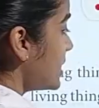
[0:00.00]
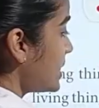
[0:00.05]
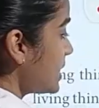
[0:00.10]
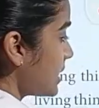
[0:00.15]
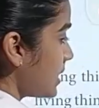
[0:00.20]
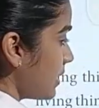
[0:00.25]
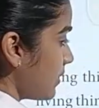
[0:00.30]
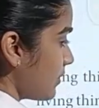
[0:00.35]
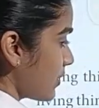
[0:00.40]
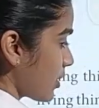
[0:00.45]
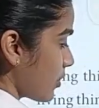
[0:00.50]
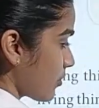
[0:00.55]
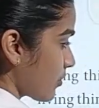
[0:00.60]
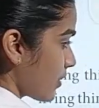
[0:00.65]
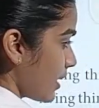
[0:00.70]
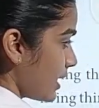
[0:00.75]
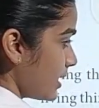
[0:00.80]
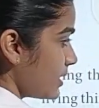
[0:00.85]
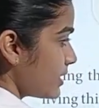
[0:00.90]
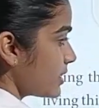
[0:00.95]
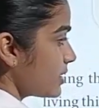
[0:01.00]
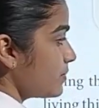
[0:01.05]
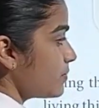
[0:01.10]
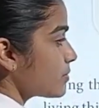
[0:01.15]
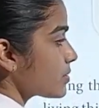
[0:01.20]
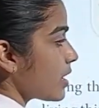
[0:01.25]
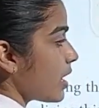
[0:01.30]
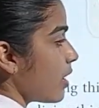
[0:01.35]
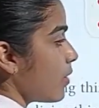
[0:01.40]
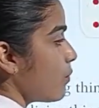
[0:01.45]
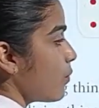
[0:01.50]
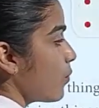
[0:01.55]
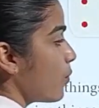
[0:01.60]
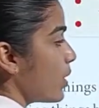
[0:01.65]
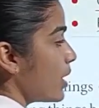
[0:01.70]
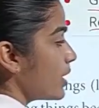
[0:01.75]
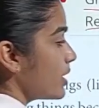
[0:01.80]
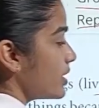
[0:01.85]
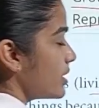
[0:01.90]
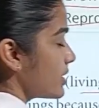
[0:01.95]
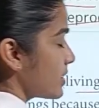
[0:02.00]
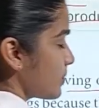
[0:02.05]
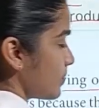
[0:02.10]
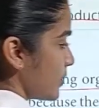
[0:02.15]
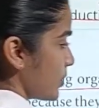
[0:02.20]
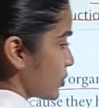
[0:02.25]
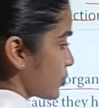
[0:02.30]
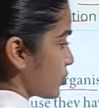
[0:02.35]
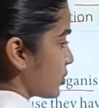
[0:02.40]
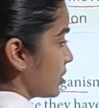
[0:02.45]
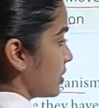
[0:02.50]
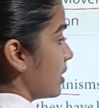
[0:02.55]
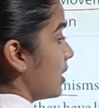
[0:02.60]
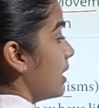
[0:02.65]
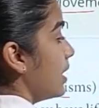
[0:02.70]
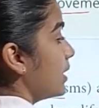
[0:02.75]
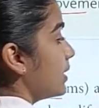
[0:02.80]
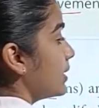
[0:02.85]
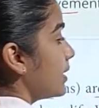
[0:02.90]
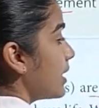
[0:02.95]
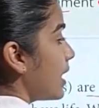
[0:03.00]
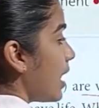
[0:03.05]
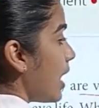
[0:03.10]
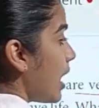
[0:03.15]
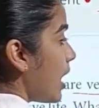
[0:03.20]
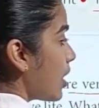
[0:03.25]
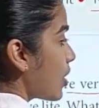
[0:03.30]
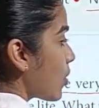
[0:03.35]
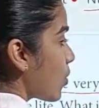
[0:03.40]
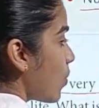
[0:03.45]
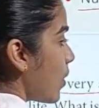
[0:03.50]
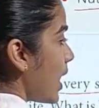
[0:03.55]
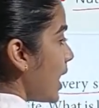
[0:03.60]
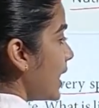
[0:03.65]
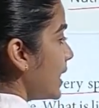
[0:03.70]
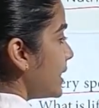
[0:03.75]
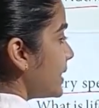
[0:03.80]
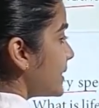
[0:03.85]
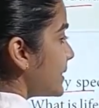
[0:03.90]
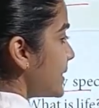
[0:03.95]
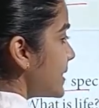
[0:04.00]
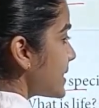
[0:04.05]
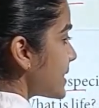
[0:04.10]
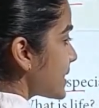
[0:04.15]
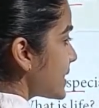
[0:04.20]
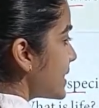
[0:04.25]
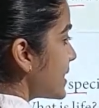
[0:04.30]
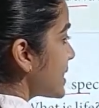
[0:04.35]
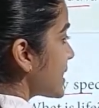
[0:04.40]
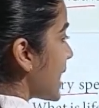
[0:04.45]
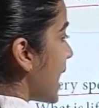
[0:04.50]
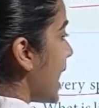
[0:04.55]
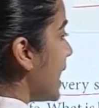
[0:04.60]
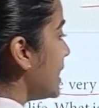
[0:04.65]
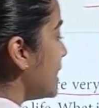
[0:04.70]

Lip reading: living organisms are very special. They are quite distinct and